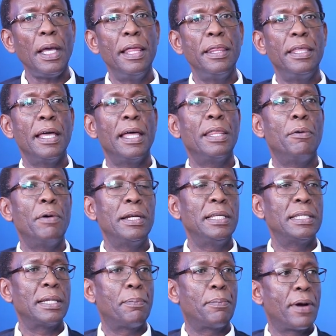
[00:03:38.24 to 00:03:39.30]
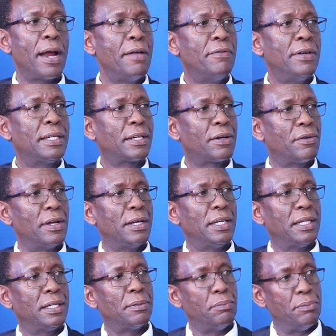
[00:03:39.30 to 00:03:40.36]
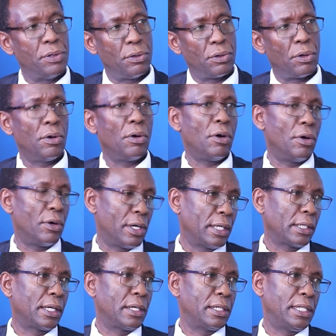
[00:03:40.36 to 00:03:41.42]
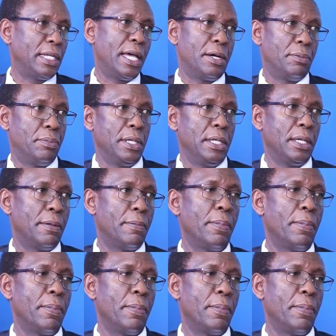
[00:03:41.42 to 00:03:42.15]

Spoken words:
and the other one is a private credit bureau, or CRB.